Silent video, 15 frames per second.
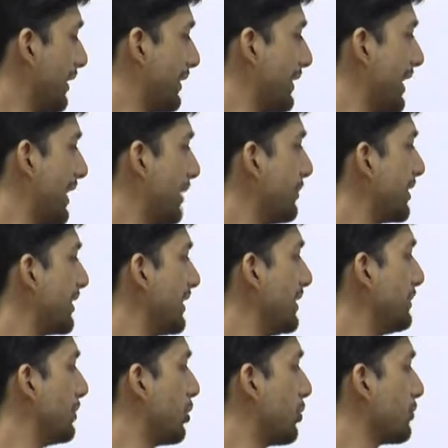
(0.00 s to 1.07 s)
the element
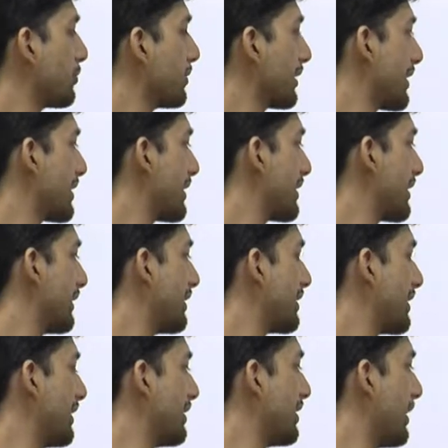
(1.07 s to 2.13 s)
E belongs to the cluster center
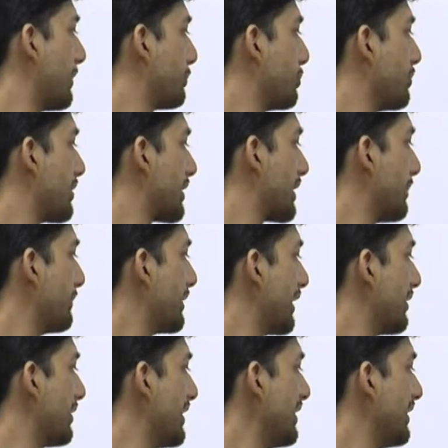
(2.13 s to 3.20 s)
Cj up to some
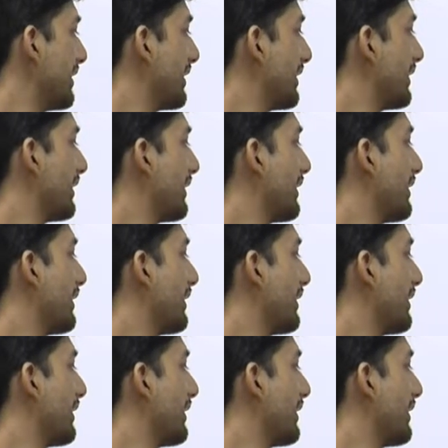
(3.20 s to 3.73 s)
degree